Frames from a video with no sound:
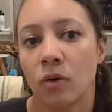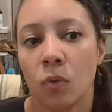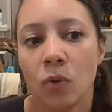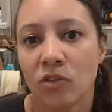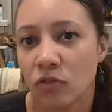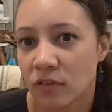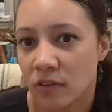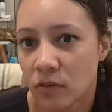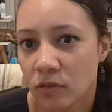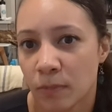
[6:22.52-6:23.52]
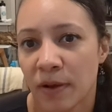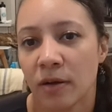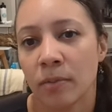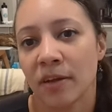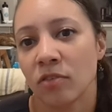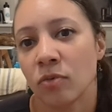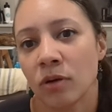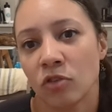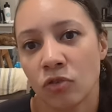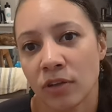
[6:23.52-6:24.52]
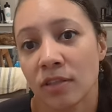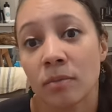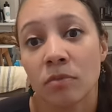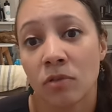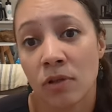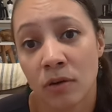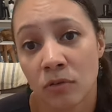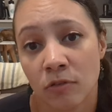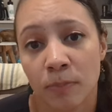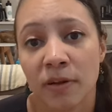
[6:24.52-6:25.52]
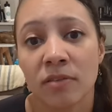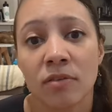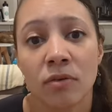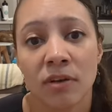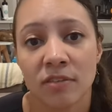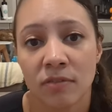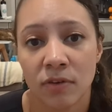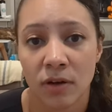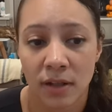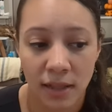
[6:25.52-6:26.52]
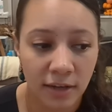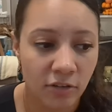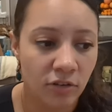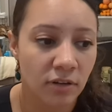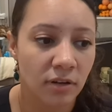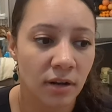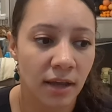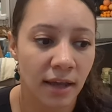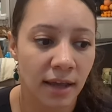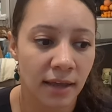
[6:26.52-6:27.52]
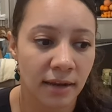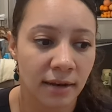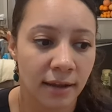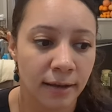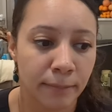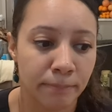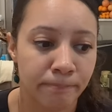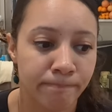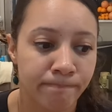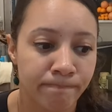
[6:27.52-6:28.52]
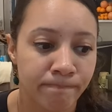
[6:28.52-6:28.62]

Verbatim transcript: once you see those spider mites, you want to treat them so they don't spread to the rest of your collection. And um,